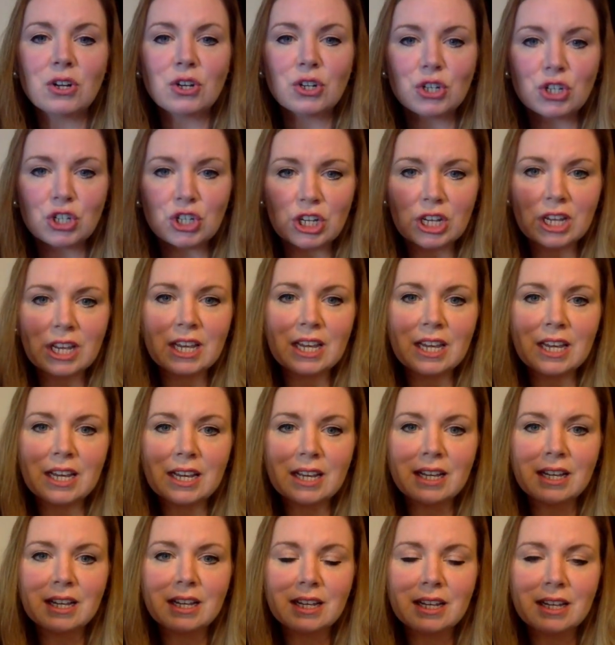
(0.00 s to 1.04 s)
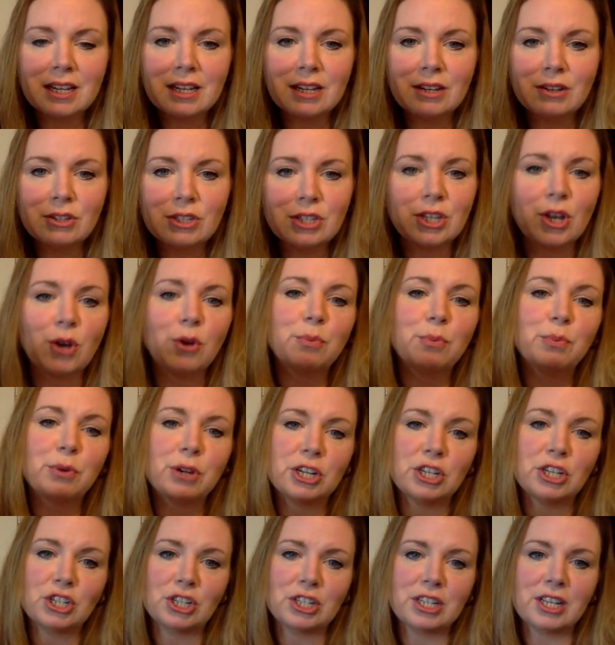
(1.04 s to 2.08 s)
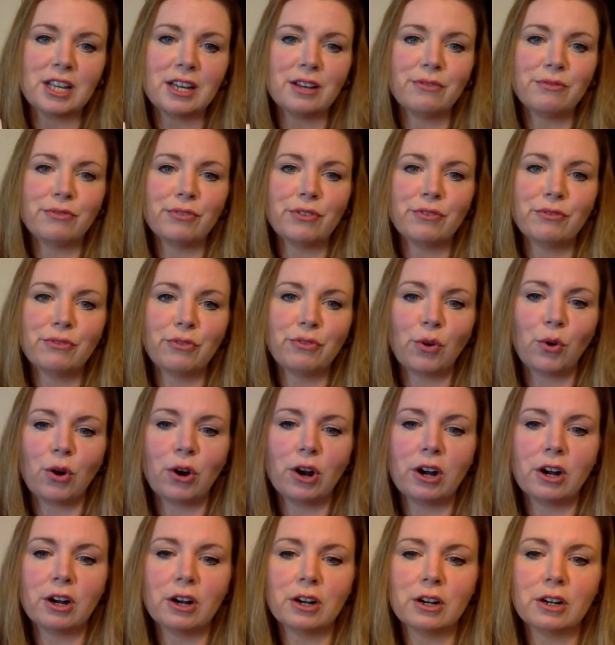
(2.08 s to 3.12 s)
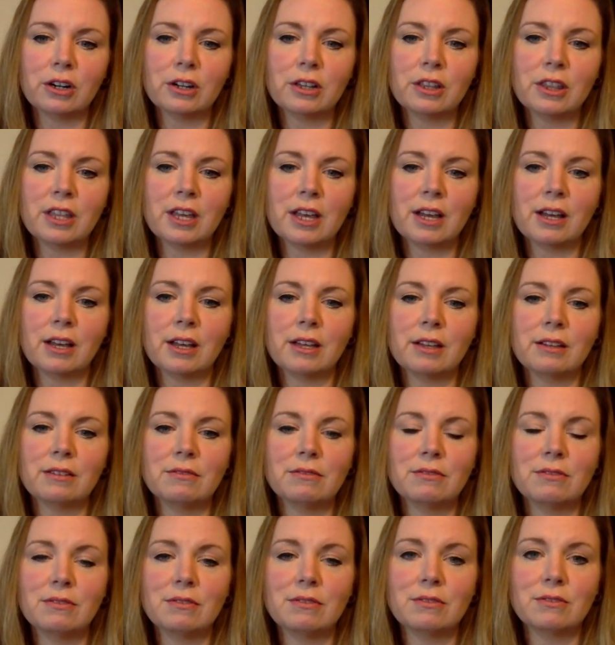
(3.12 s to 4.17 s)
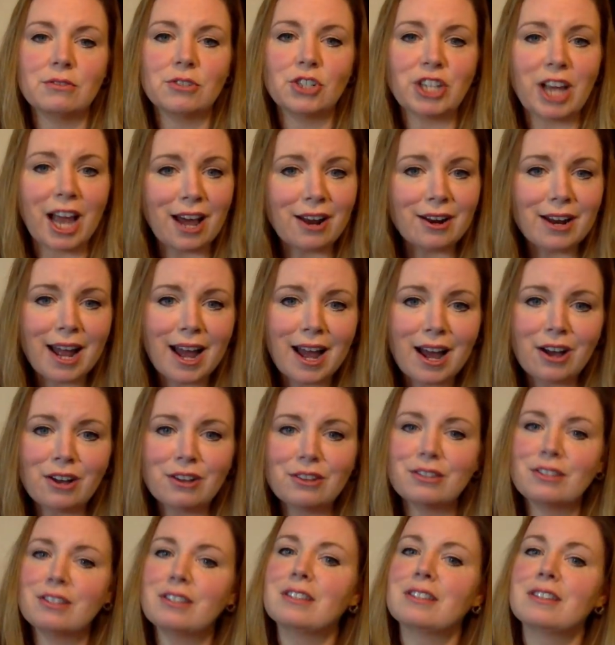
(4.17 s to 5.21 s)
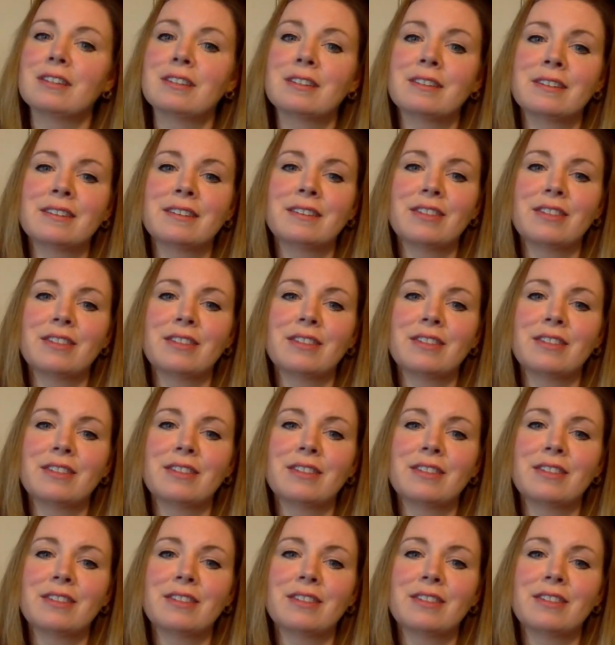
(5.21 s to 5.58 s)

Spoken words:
She was so appreciative for the shout-outs,